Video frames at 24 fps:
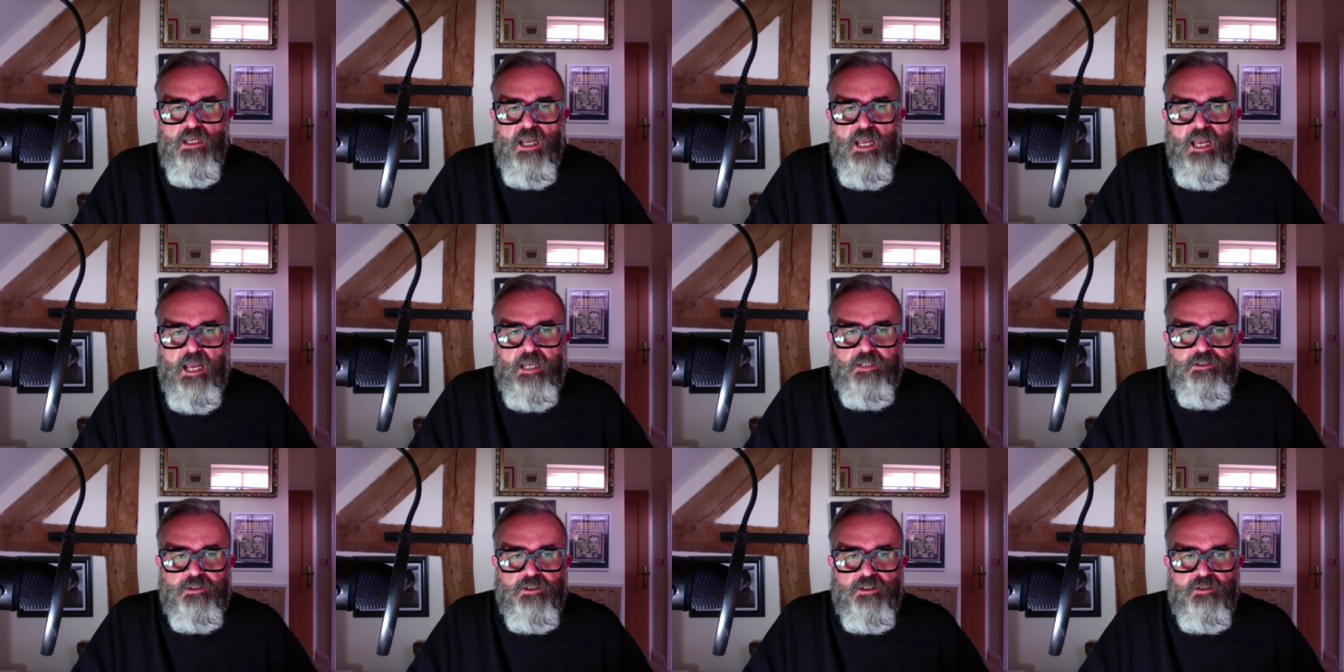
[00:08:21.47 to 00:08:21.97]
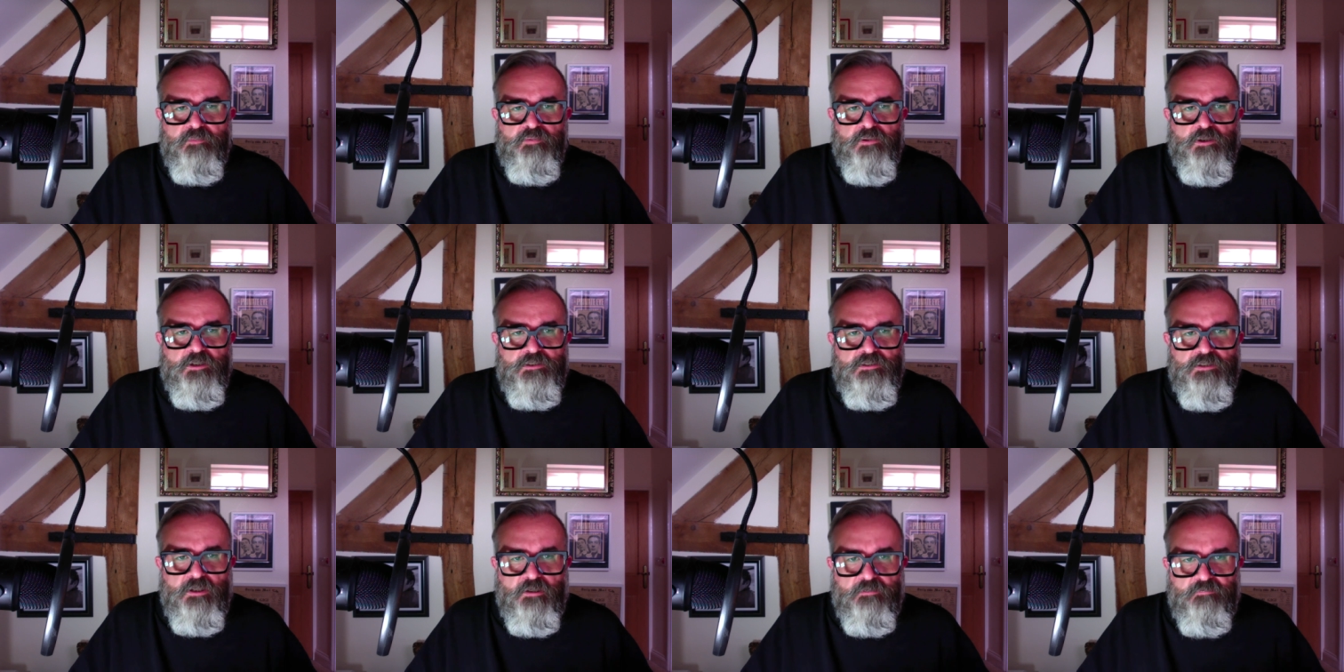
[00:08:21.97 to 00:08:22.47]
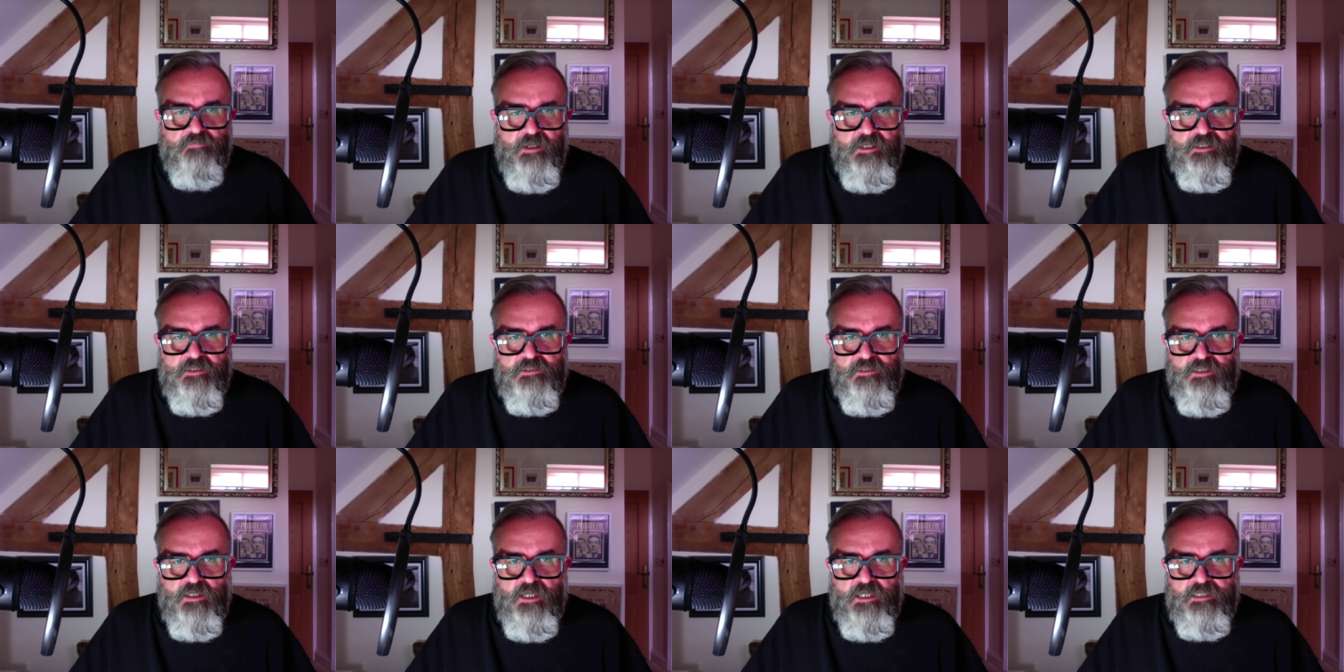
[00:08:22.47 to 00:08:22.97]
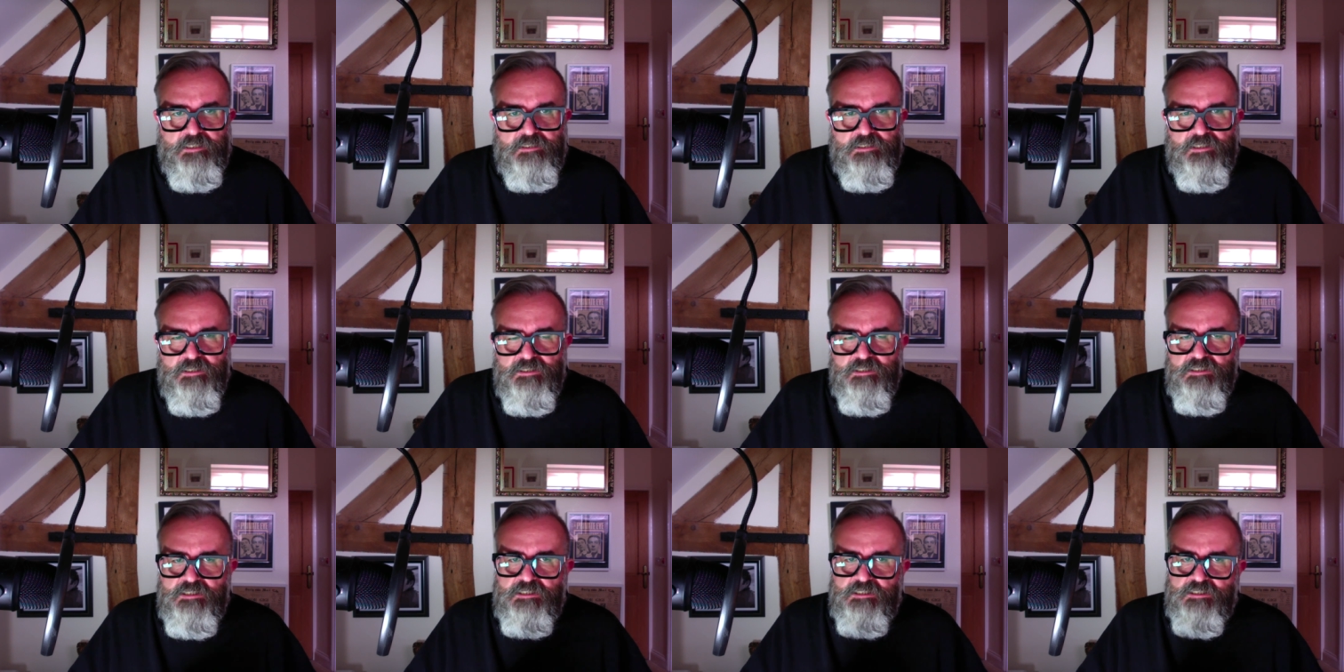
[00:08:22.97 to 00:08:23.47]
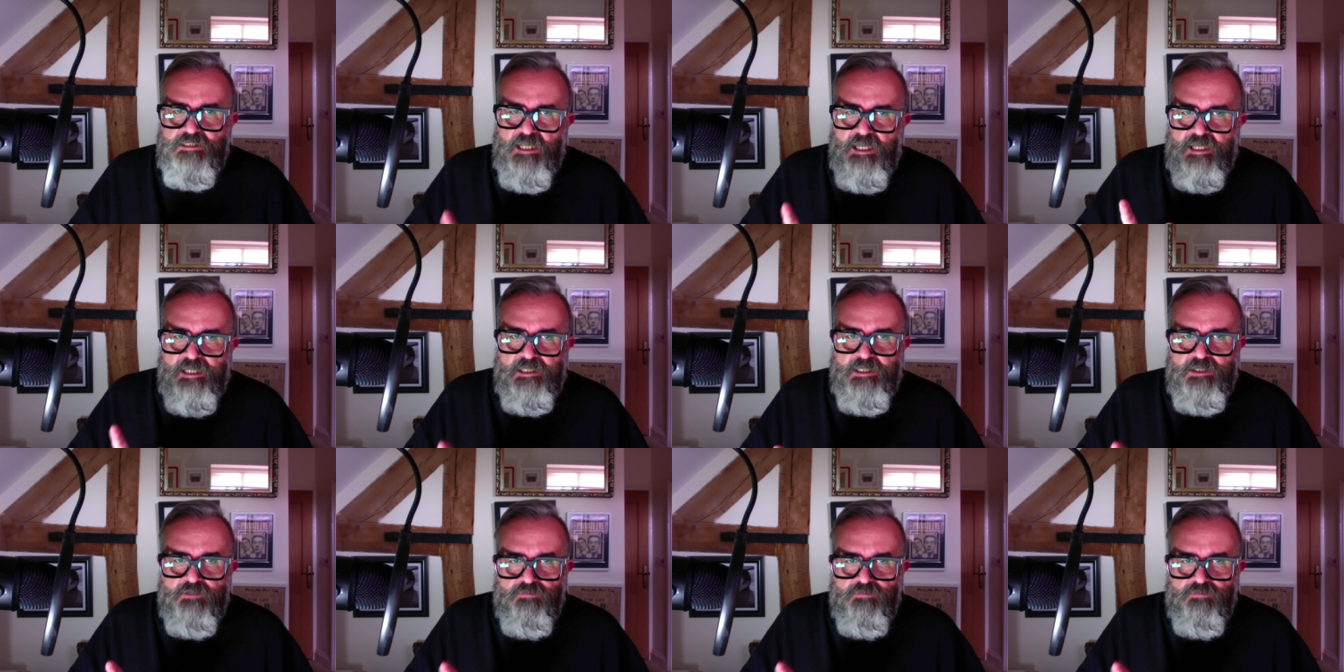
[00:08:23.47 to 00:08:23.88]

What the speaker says: and you're going to put a director, and it doesn't say,